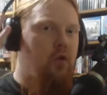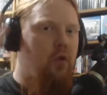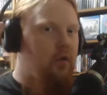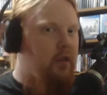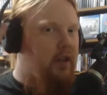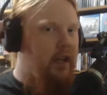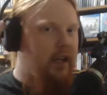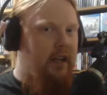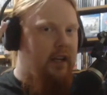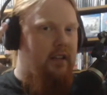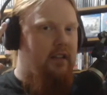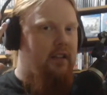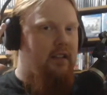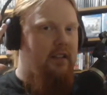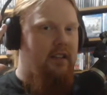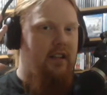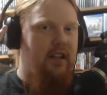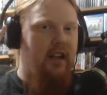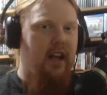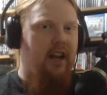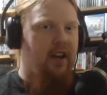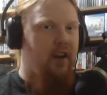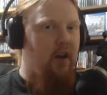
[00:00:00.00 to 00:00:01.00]
they
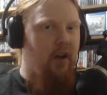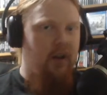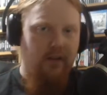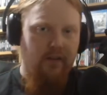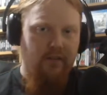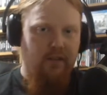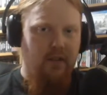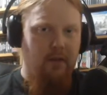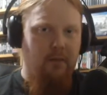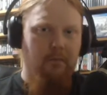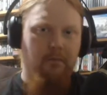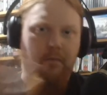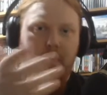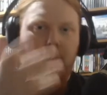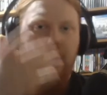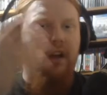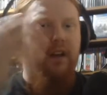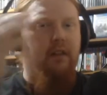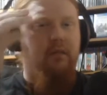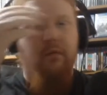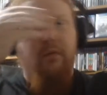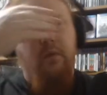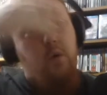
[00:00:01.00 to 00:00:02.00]
existed, I'd heard of them, but
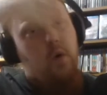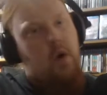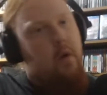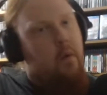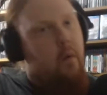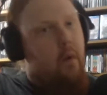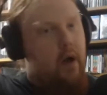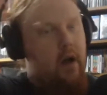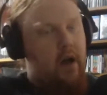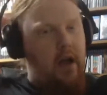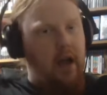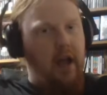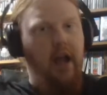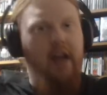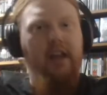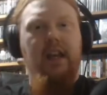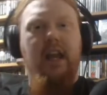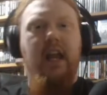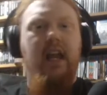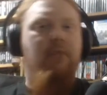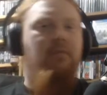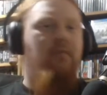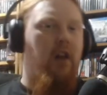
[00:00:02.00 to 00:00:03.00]
whew,
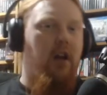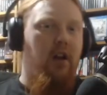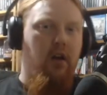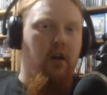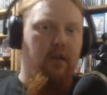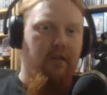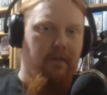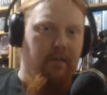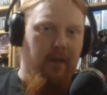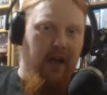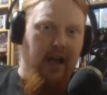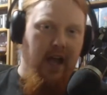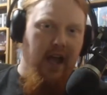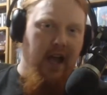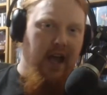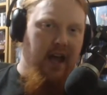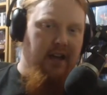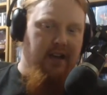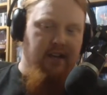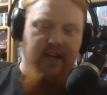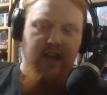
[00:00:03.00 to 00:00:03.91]
name right over my head.